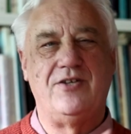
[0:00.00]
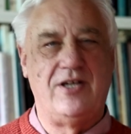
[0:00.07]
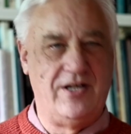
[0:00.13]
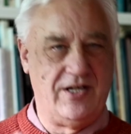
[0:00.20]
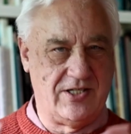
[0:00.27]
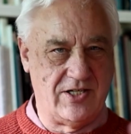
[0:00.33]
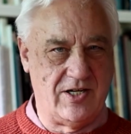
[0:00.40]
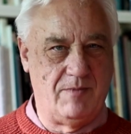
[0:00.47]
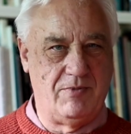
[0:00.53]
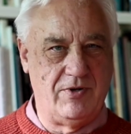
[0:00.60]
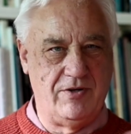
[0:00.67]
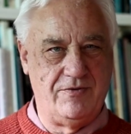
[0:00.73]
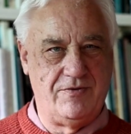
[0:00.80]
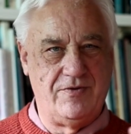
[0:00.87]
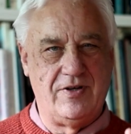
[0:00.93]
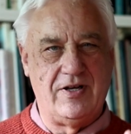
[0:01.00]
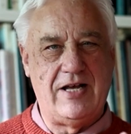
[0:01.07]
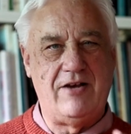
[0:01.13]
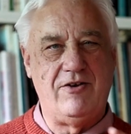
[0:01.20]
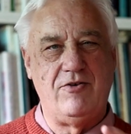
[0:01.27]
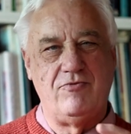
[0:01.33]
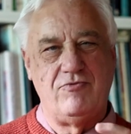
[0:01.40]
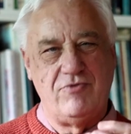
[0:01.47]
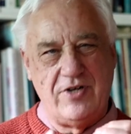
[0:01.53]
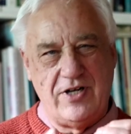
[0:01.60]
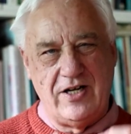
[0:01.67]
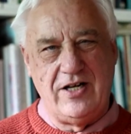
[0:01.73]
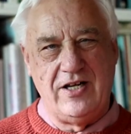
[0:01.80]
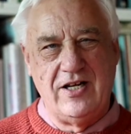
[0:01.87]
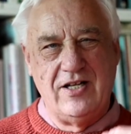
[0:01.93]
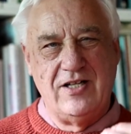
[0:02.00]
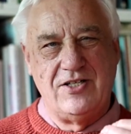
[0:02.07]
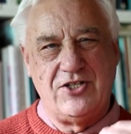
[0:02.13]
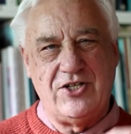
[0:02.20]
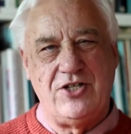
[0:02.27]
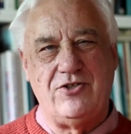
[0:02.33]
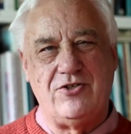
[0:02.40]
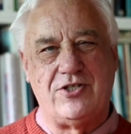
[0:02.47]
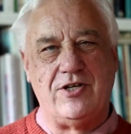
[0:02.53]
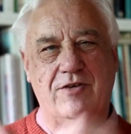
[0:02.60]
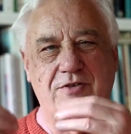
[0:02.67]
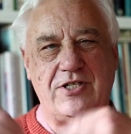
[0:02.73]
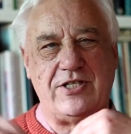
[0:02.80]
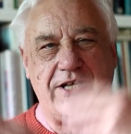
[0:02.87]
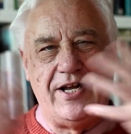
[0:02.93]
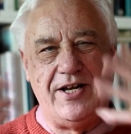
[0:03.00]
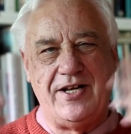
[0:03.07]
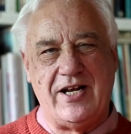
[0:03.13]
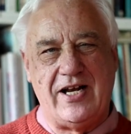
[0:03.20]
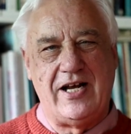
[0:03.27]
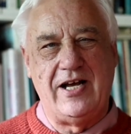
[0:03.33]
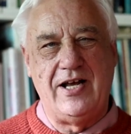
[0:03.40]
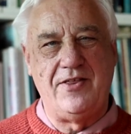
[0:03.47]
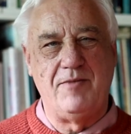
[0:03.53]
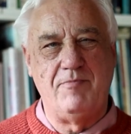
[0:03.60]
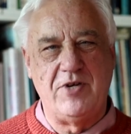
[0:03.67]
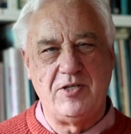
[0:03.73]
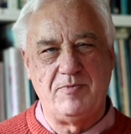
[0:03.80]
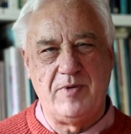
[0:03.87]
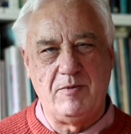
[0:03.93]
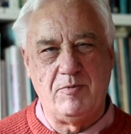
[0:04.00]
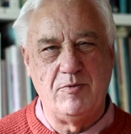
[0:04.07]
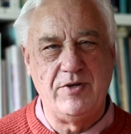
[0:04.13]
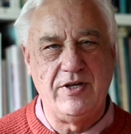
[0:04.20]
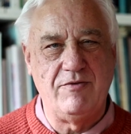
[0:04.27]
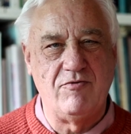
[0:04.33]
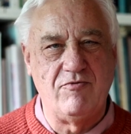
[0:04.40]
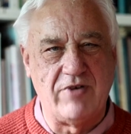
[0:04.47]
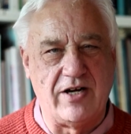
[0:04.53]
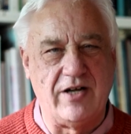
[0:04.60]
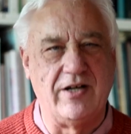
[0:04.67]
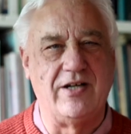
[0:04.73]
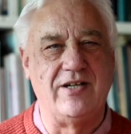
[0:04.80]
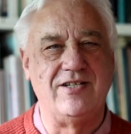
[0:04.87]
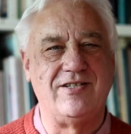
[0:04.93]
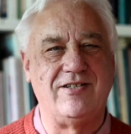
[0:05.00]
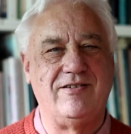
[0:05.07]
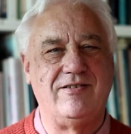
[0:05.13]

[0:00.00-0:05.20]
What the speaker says: an example of how you really set yourself a standard higher than most people would even recognise.